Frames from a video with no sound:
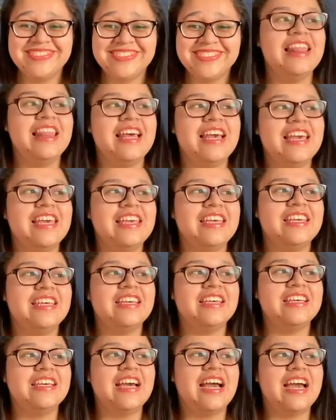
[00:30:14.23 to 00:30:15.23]
like
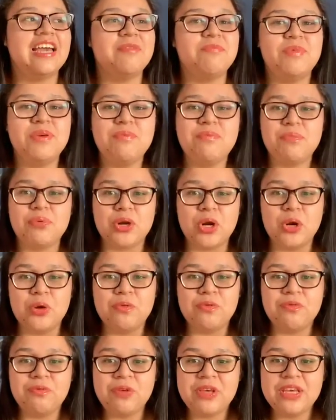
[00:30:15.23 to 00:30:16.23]
ibuprofen,
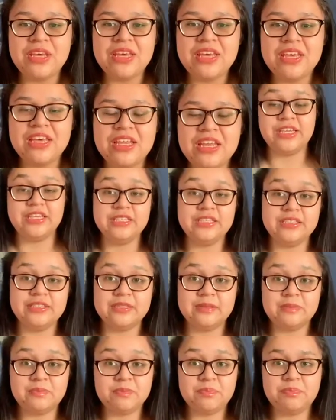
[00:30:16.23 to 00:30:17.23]
things
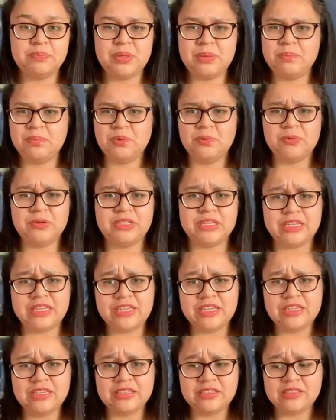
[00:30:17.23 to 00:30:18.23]
people would
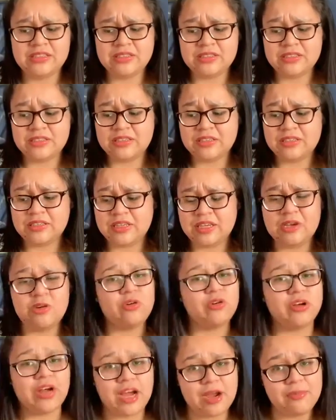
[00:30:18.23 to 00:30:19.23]
need,
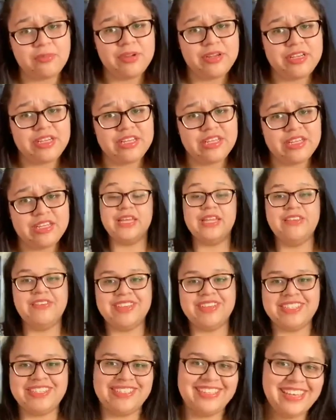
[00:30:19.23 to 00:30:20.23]
or I would need.
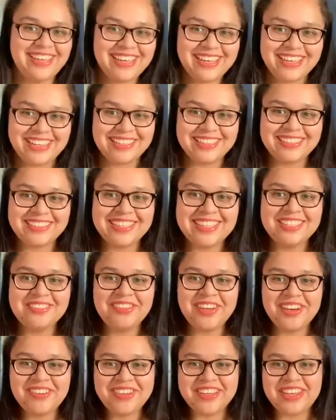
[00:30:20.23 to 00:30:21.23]
Anyways, yeah, that's what
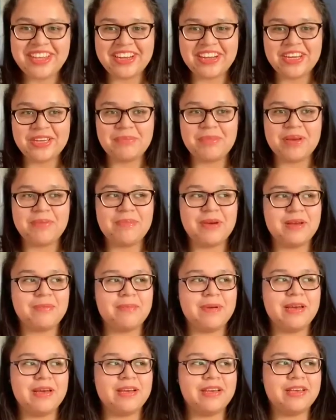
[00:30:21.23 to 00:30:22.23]
I would carry in my
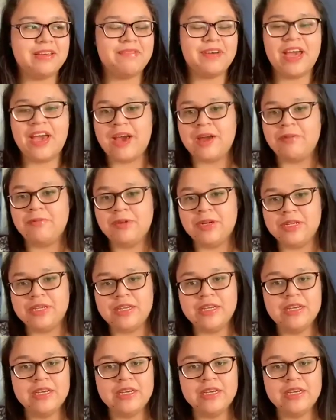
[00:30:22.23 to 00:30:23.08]
backpack if I had one.